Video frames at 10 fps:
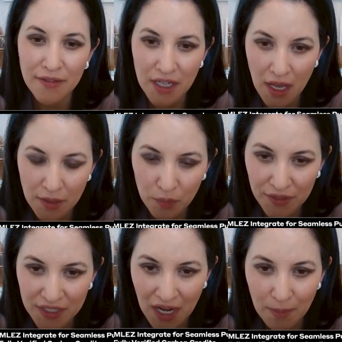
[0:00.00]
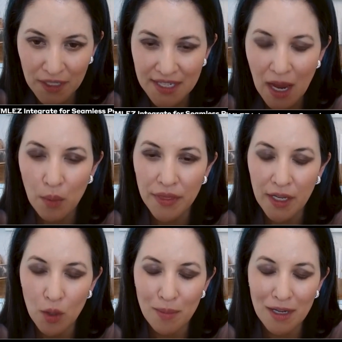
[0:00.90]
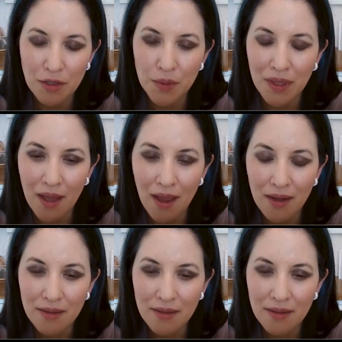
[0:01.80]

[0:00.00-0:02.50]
done with Tymlez, how would they go about doing that?